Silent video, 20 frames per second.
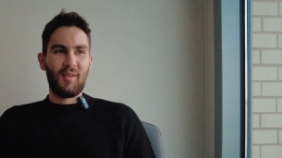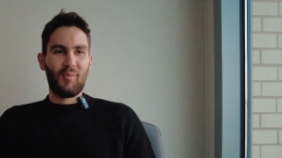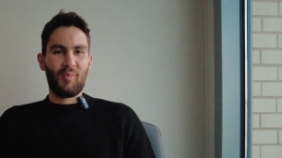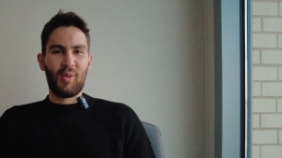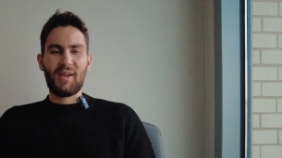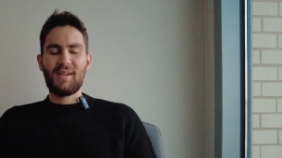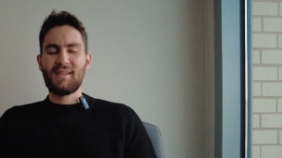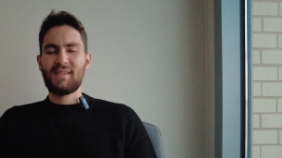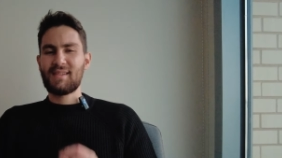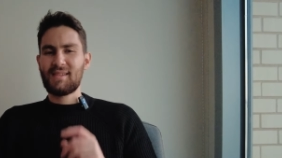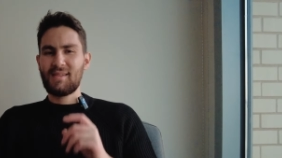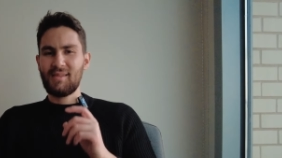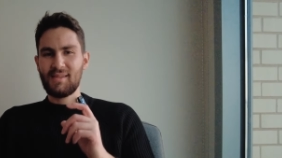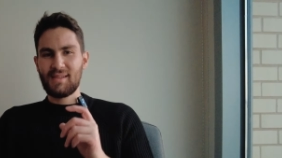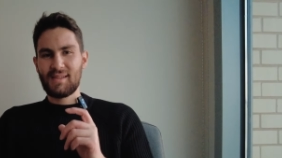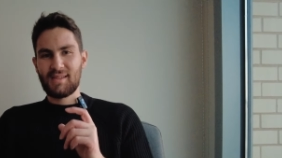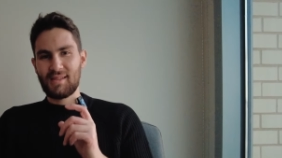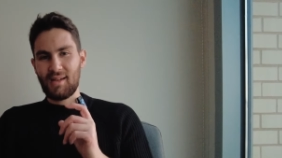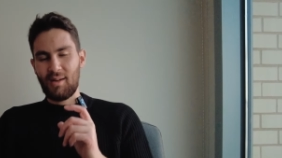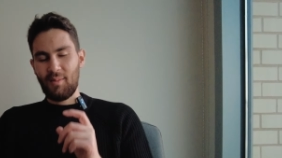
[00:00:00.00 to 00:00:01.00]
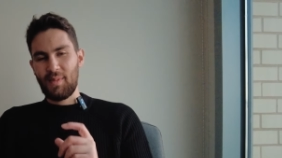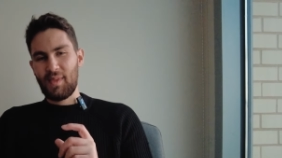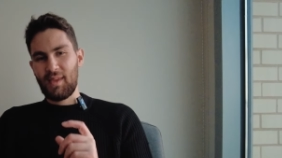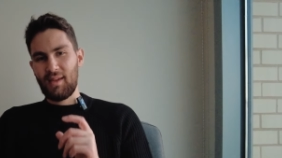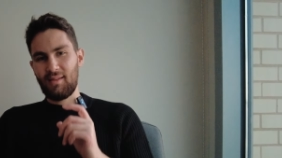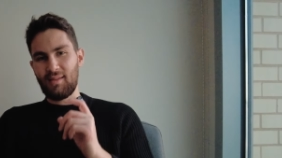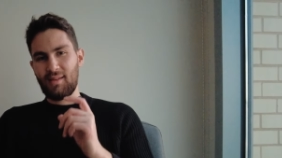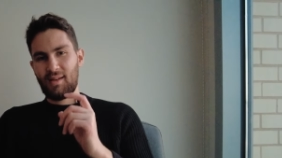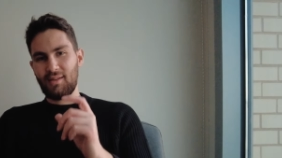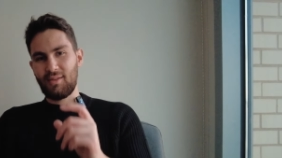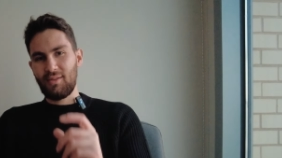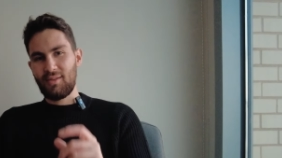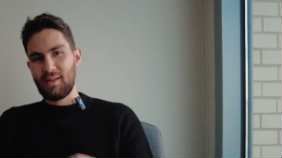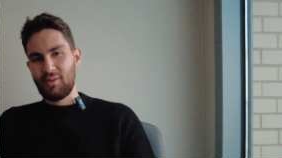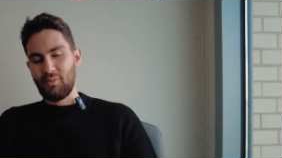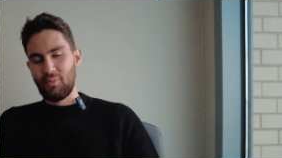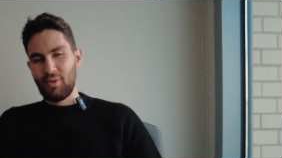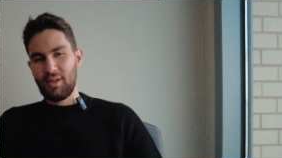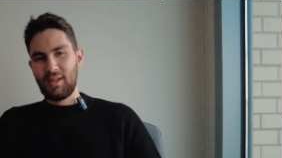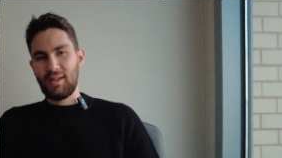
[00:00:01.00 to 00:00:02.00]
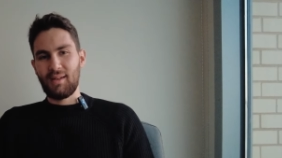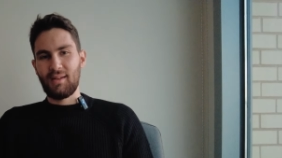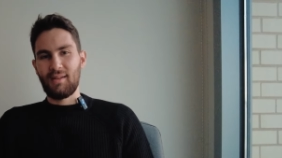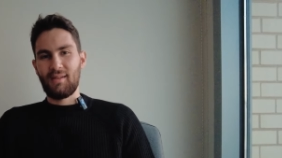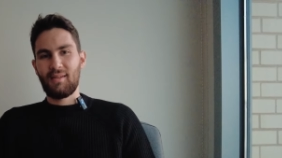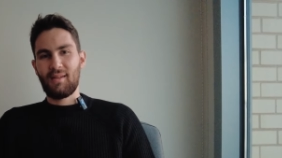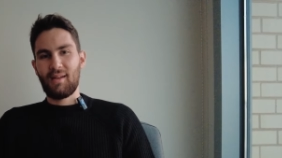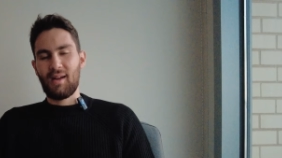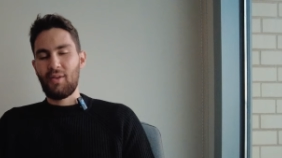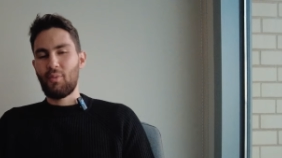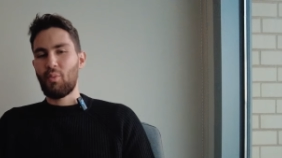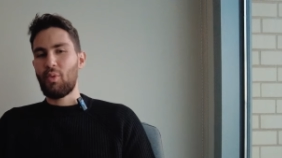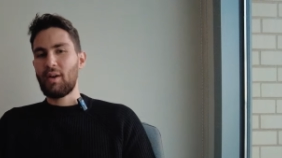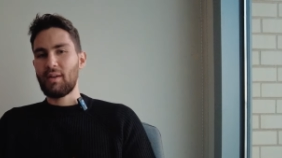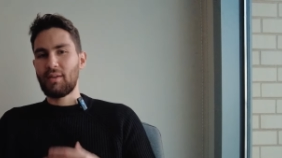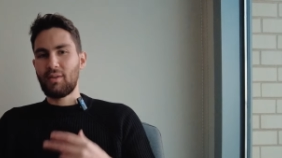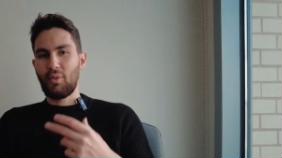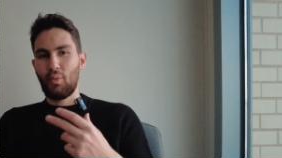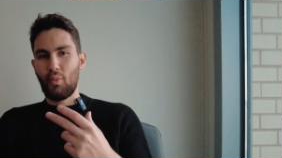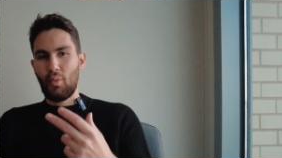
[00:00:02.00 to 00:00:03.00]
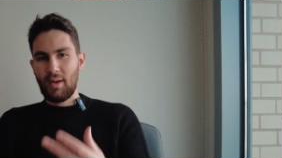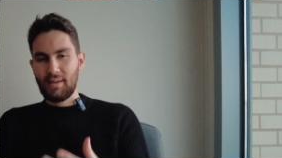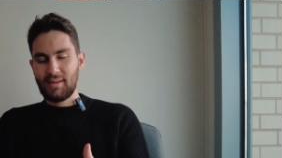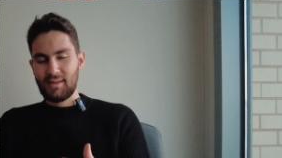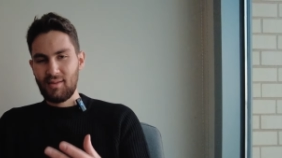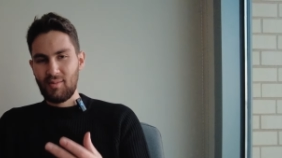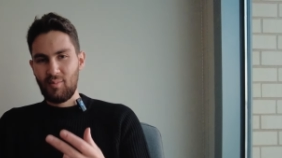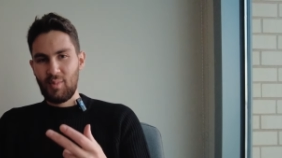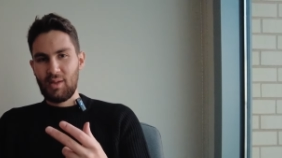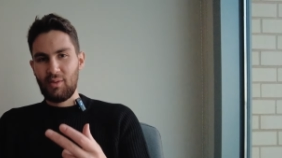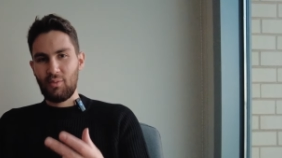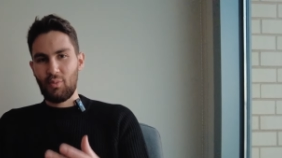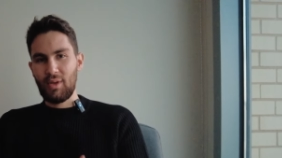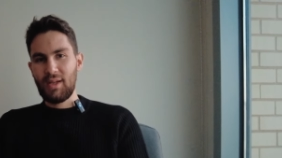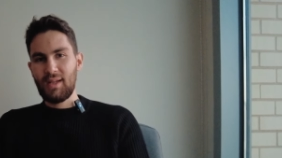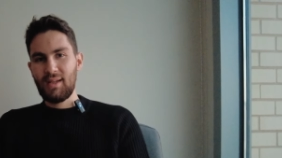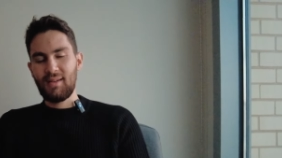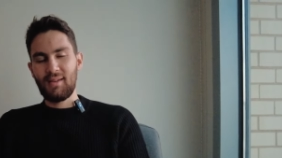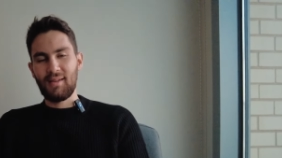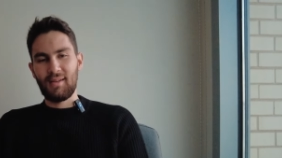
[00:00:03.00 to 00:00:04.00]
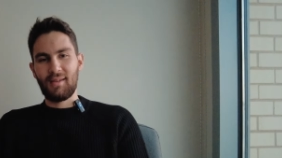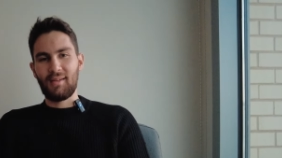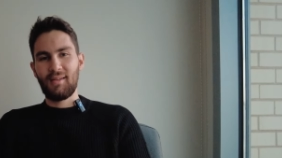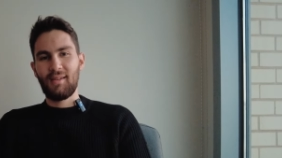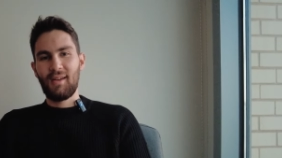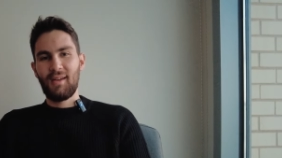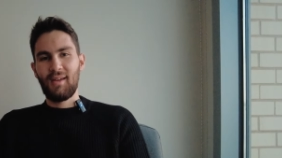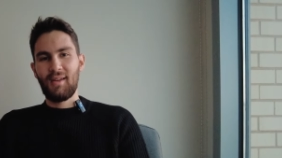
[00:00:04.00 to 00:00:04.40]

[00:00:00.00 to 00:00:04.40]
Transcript: But it's still something that you can read, and what you want to be reading